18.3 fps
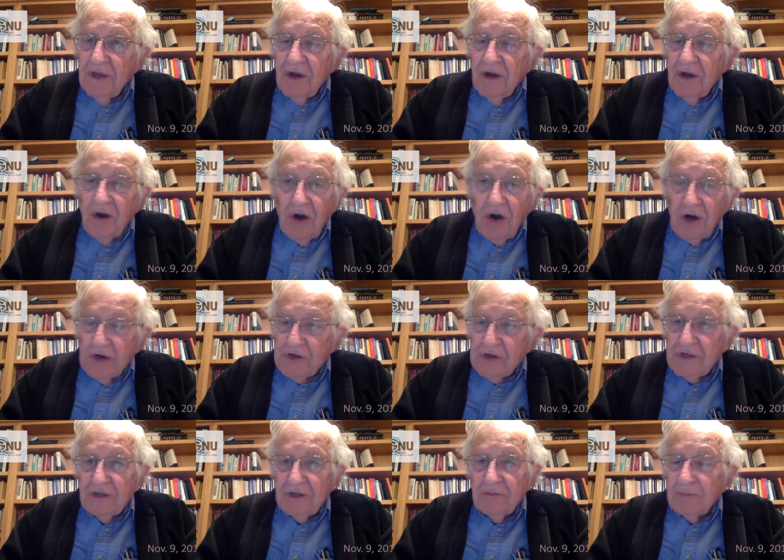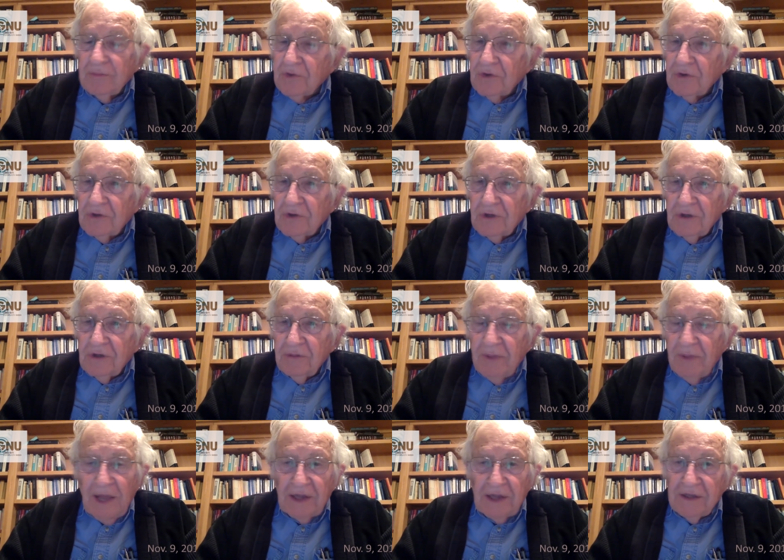harsh and brutal
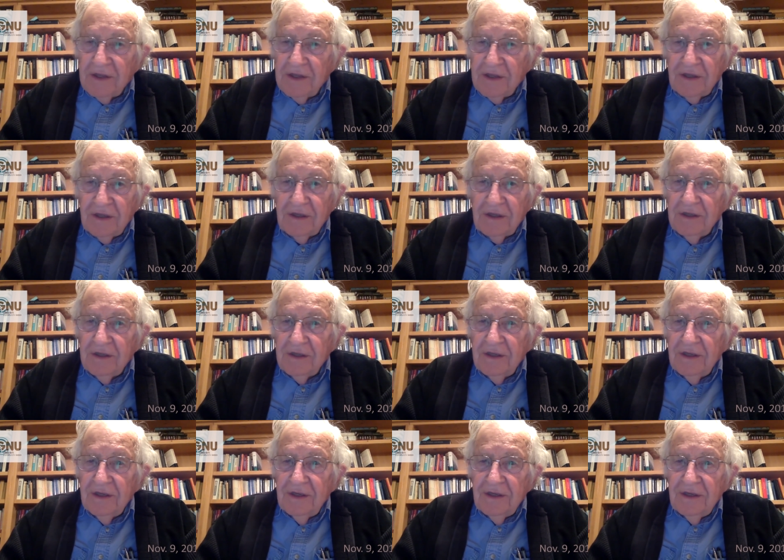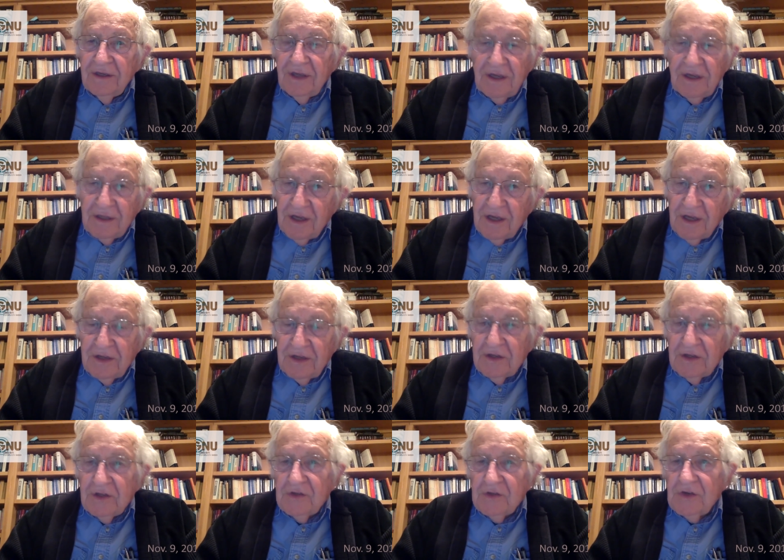back to the late
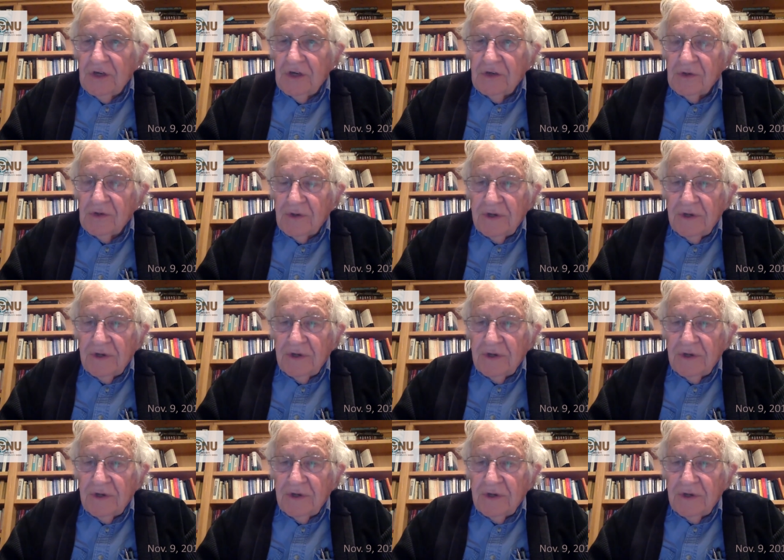19th century.